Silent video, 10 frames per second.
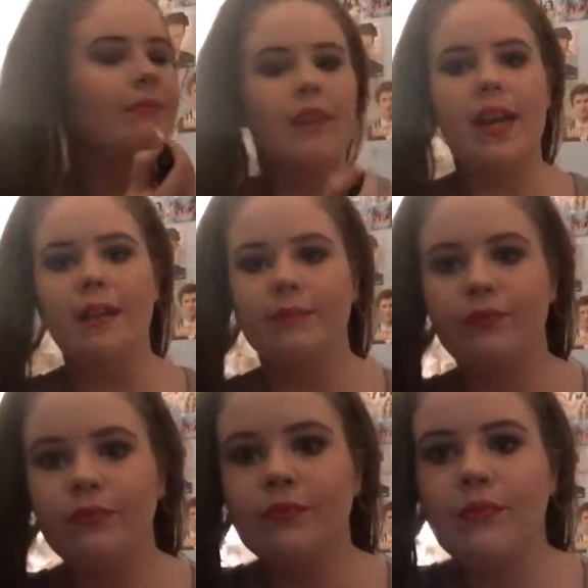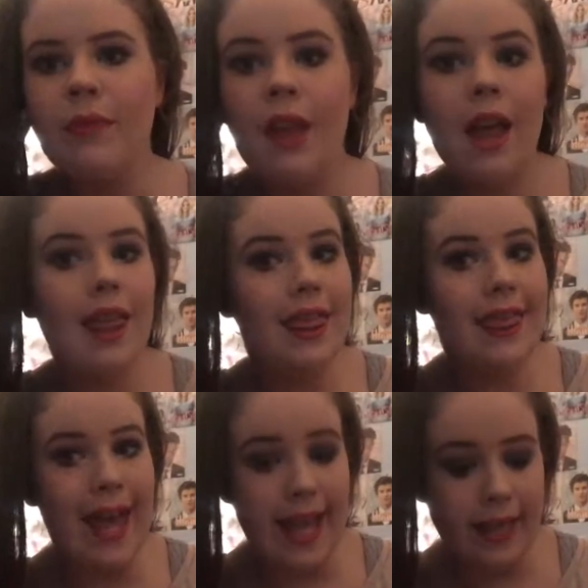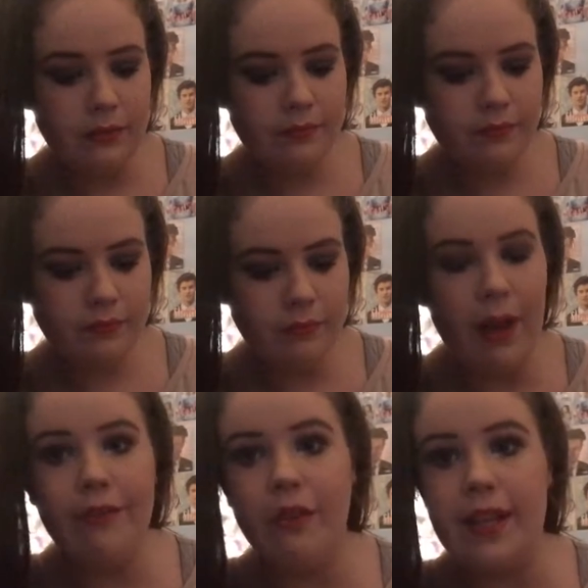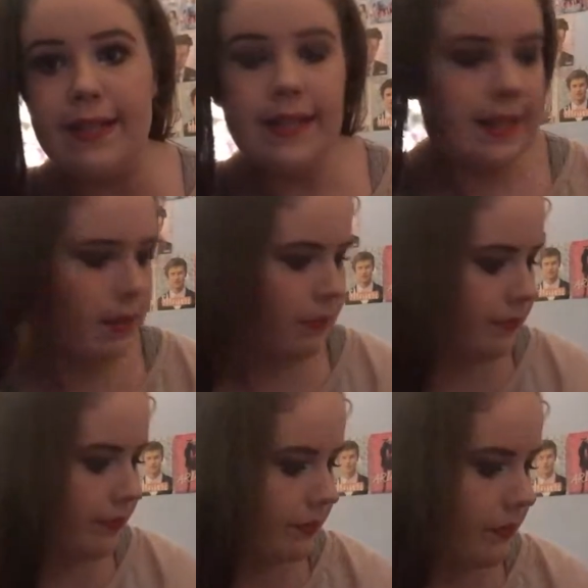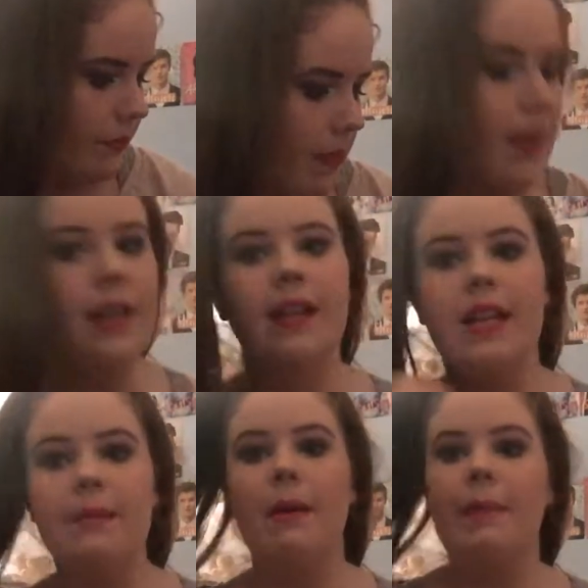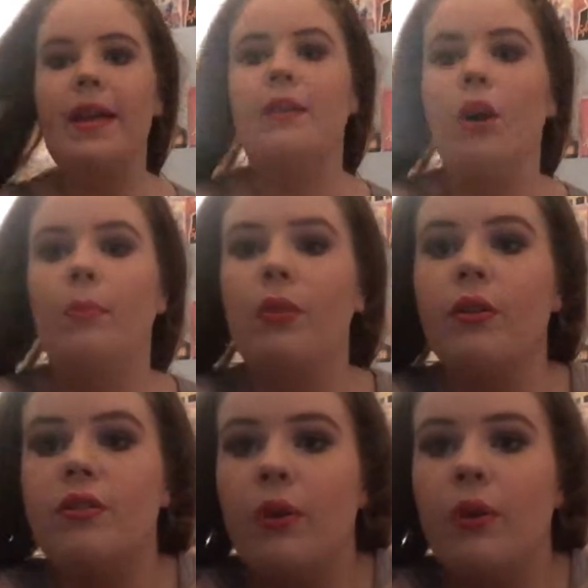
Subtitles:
Okay. There, my friends, is my makeup look